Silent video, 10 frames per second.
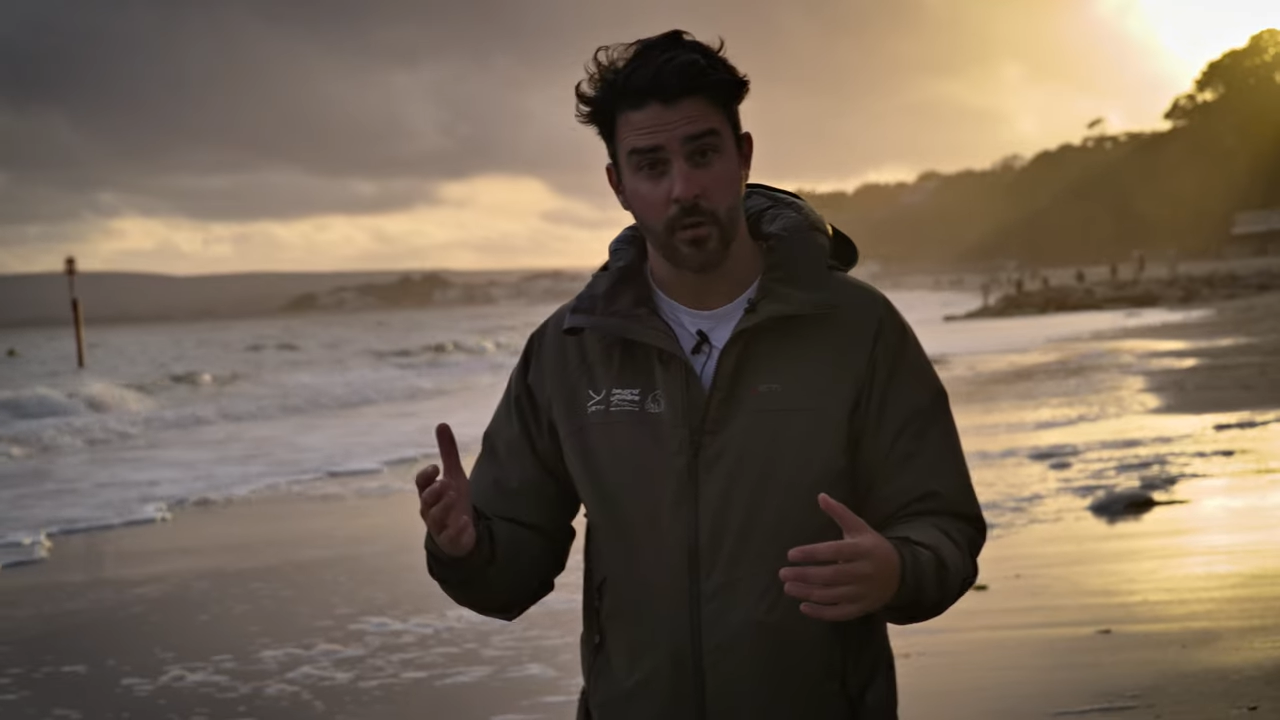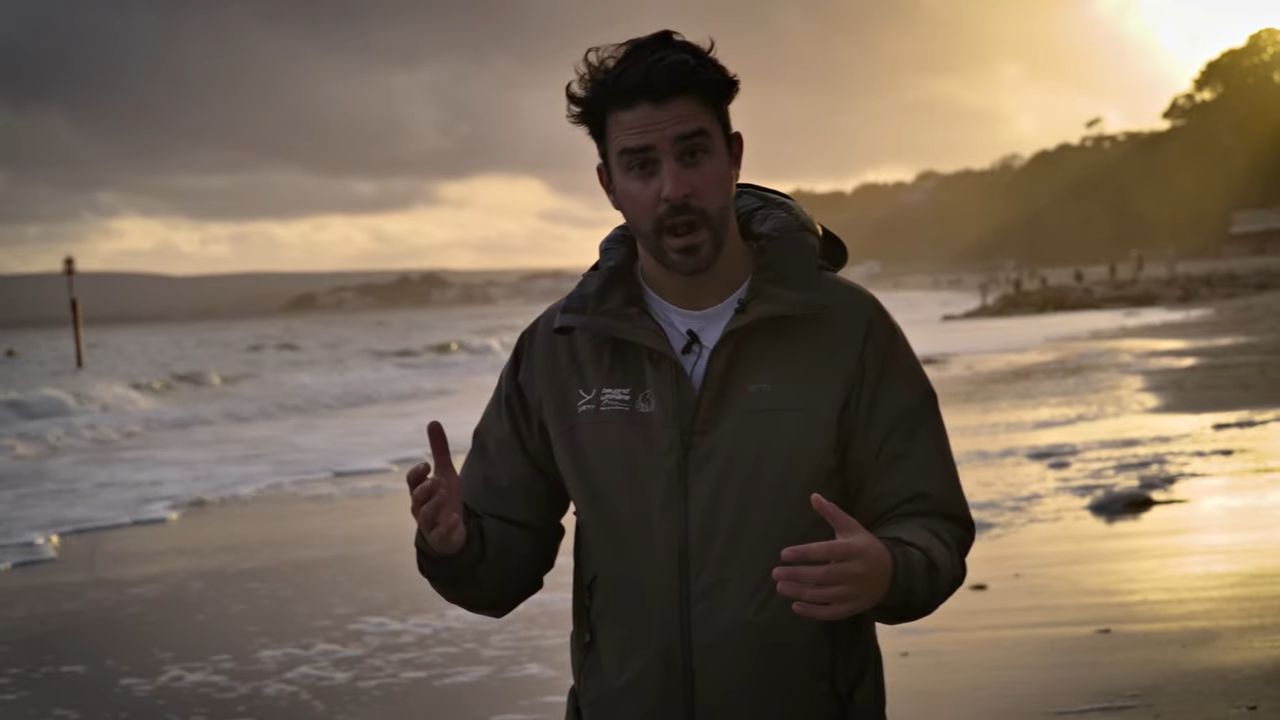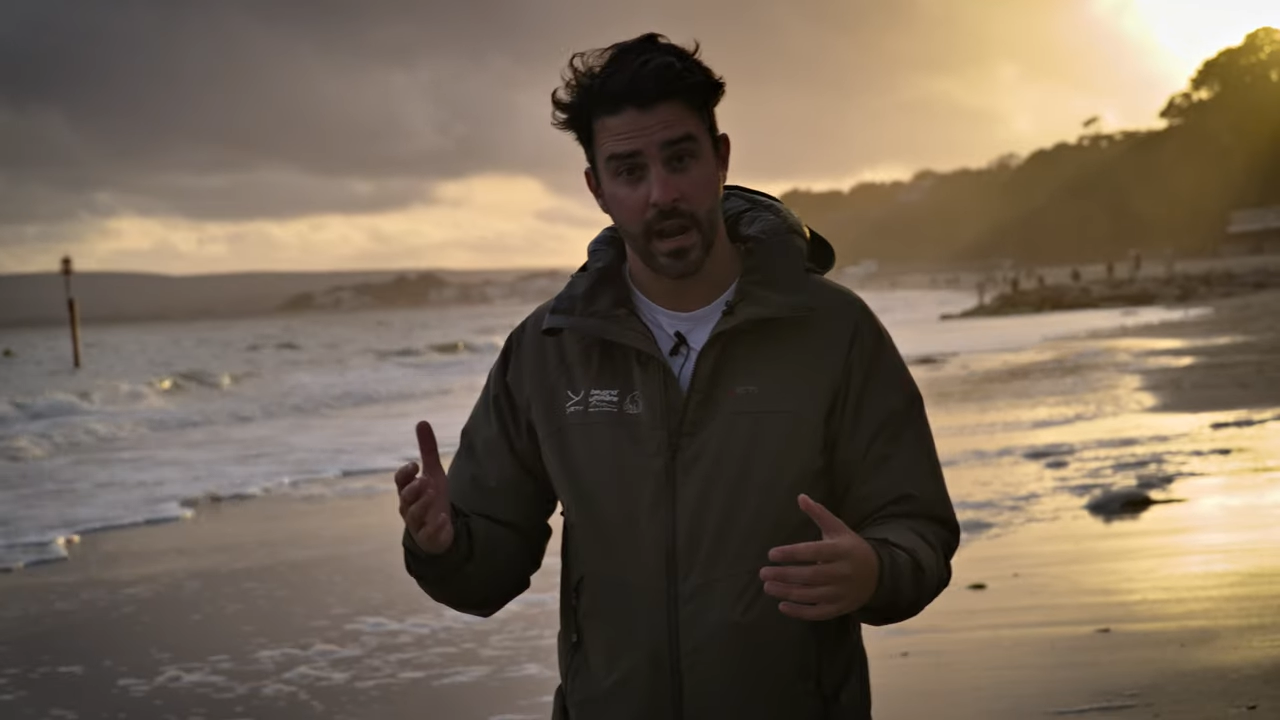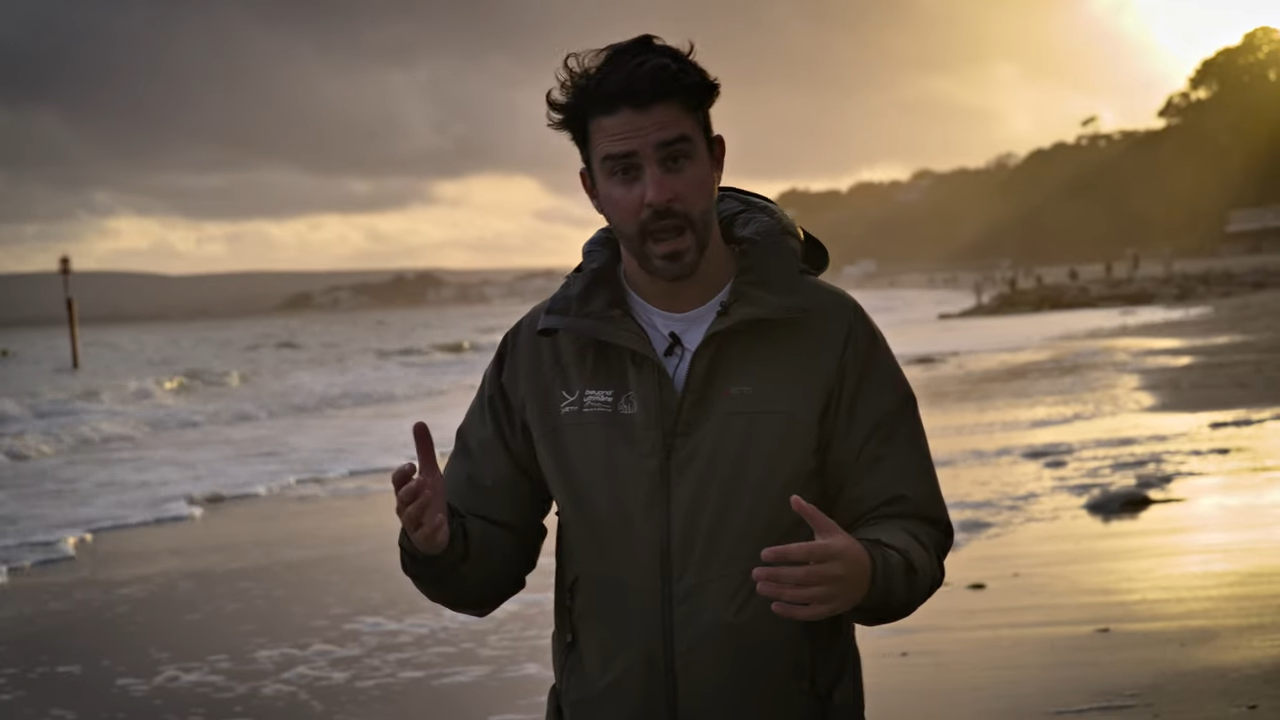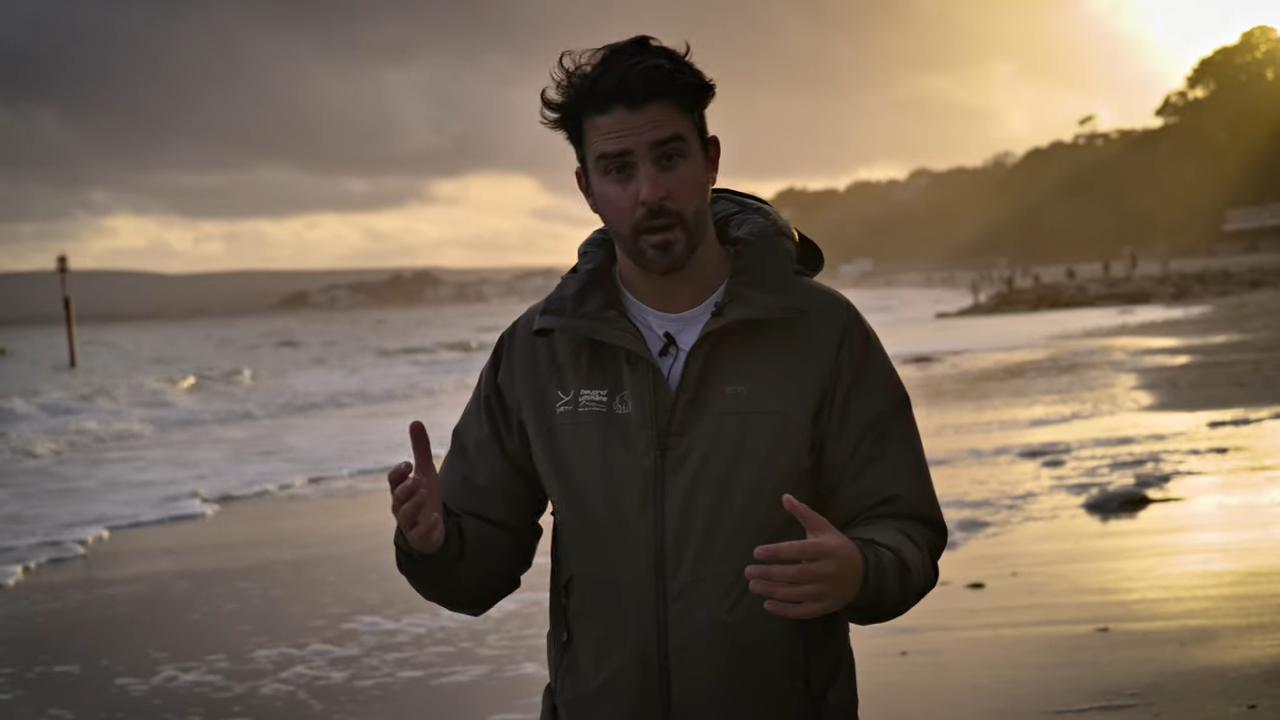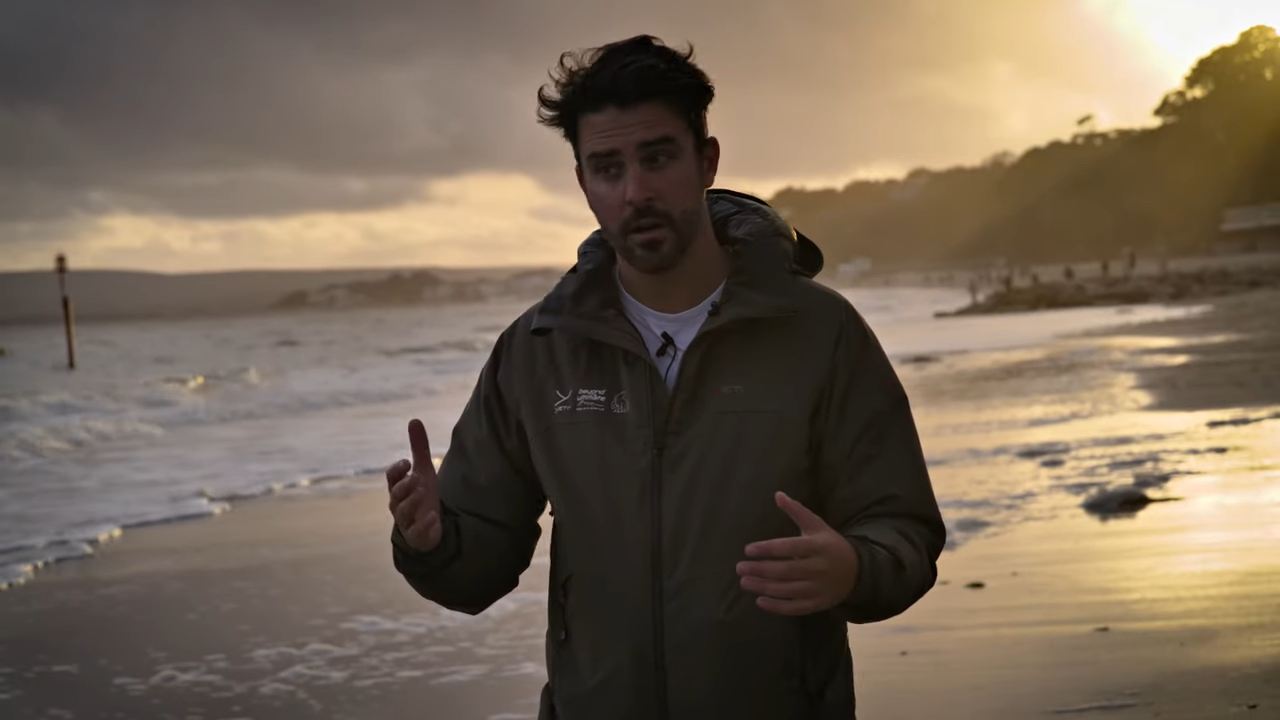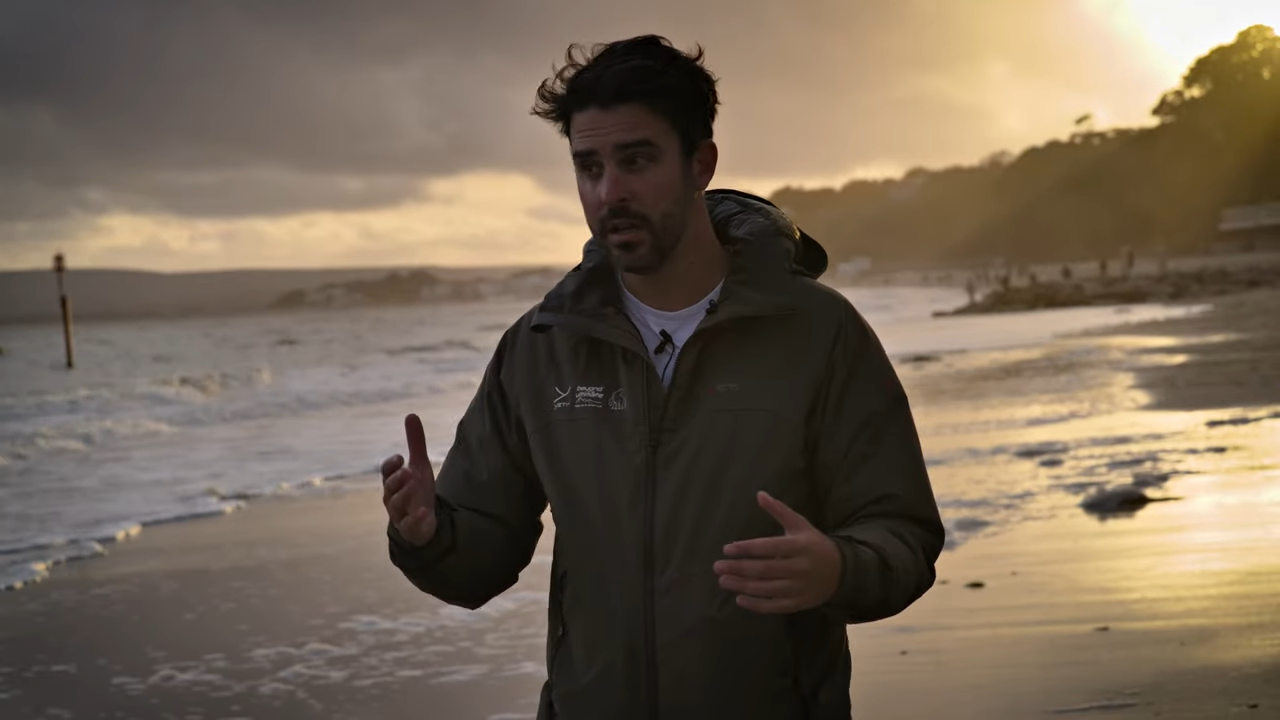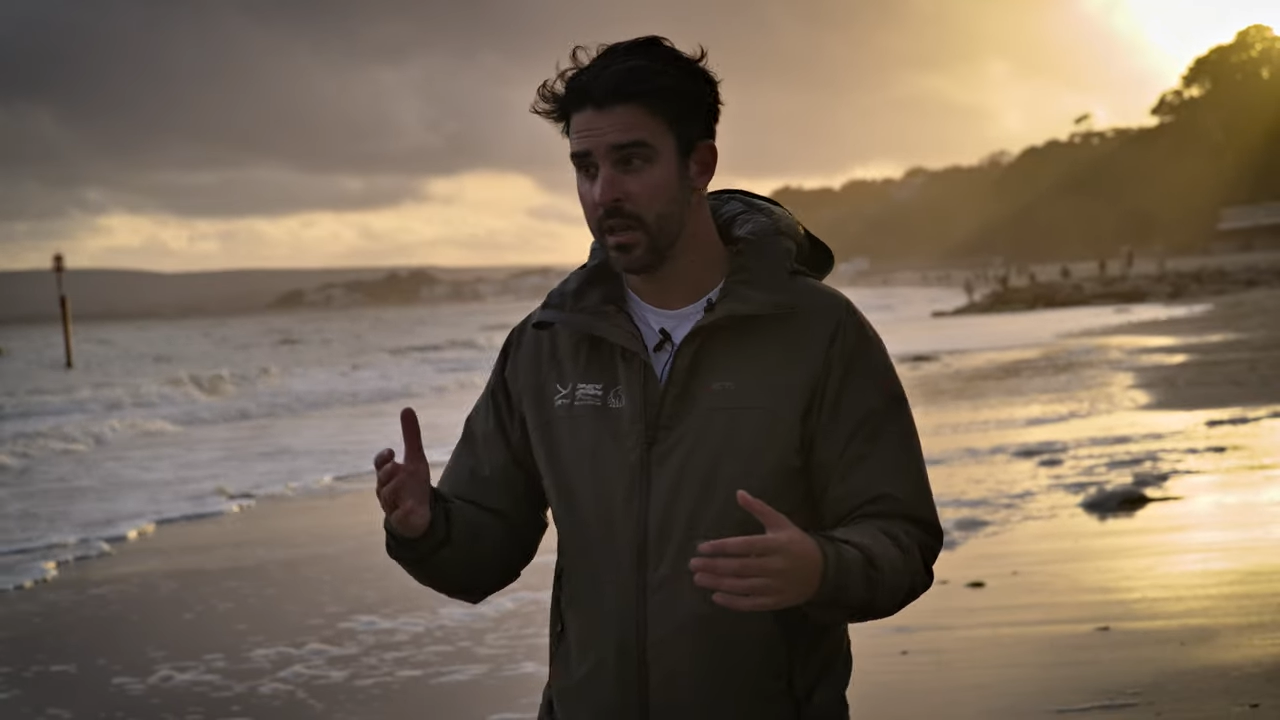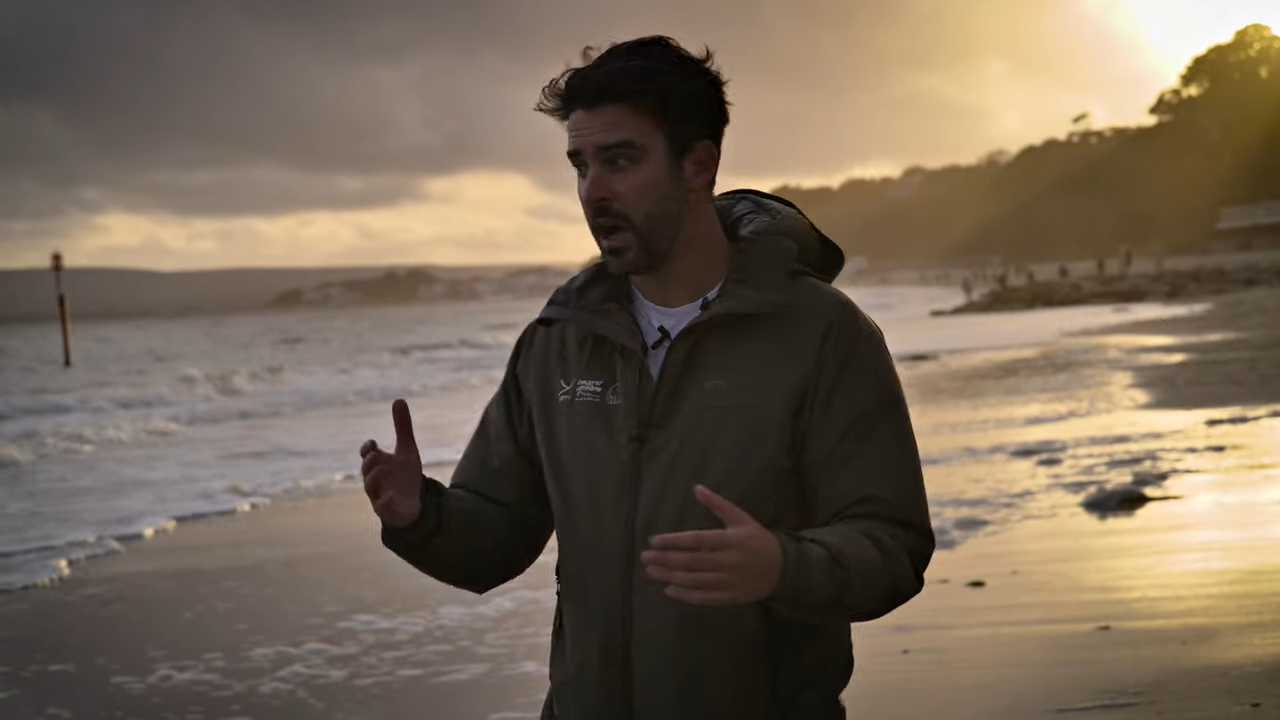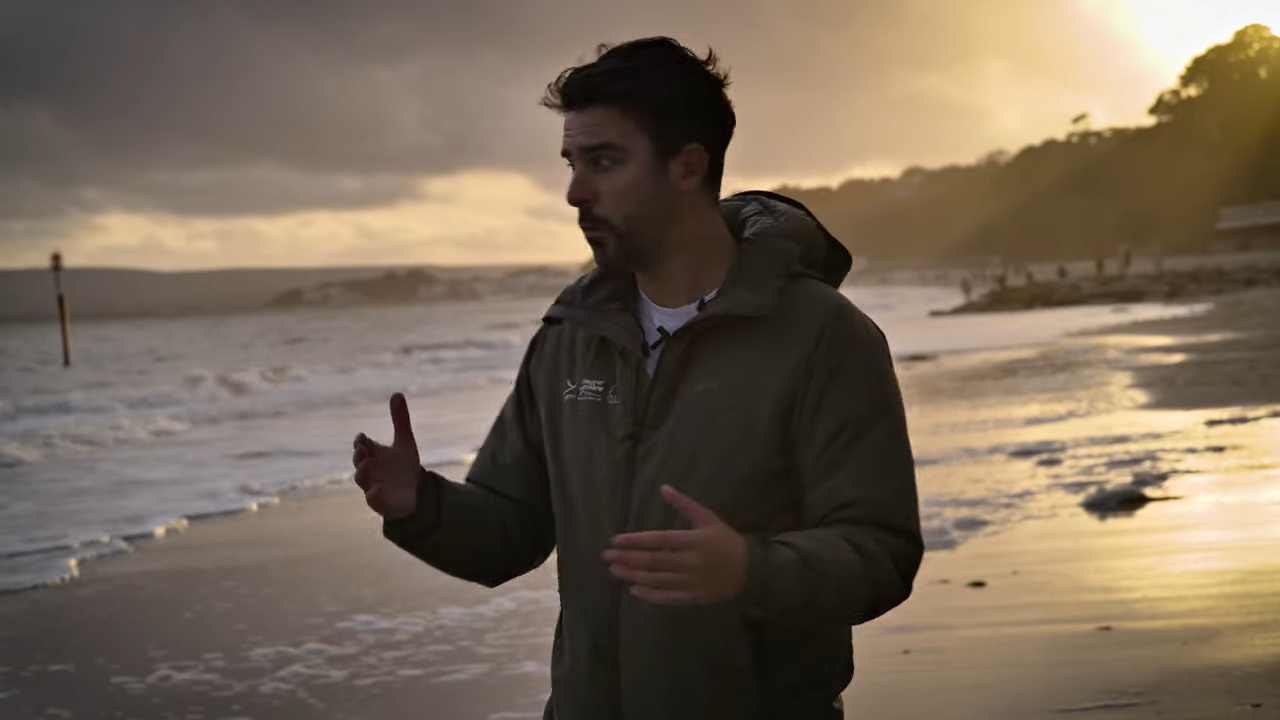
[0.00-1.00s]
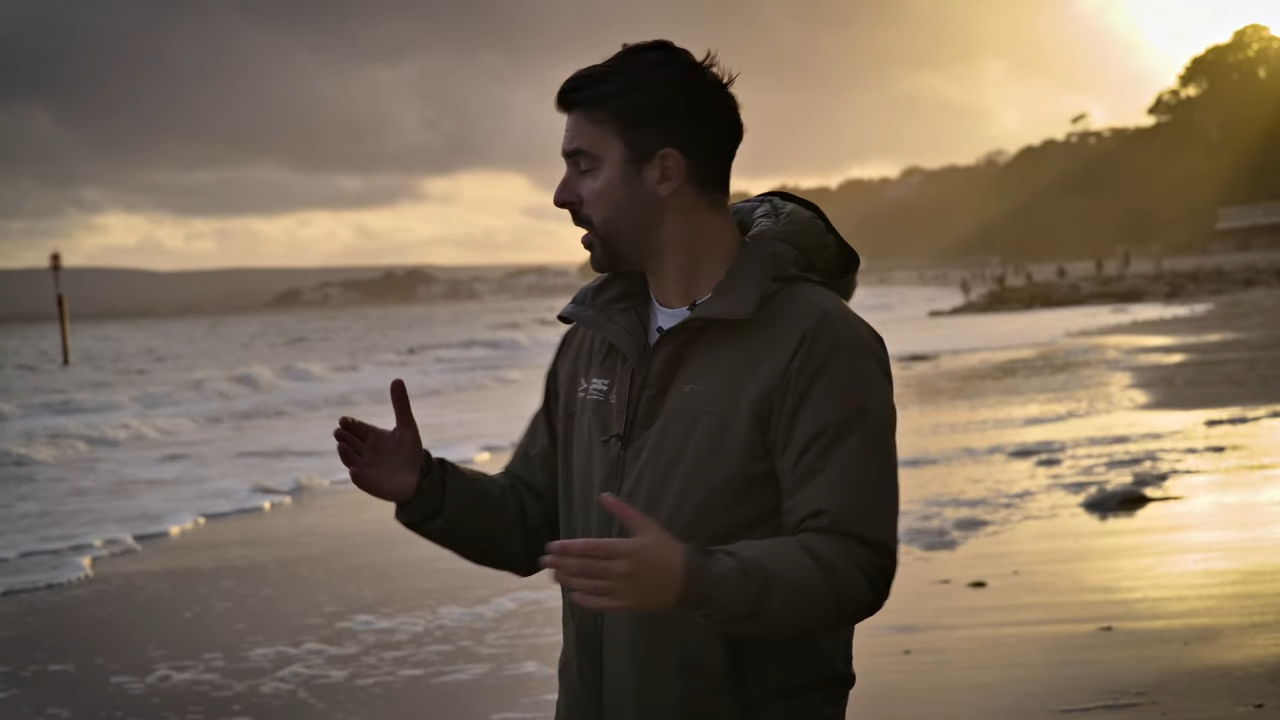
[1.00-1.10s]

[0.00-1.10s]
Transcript: right now. And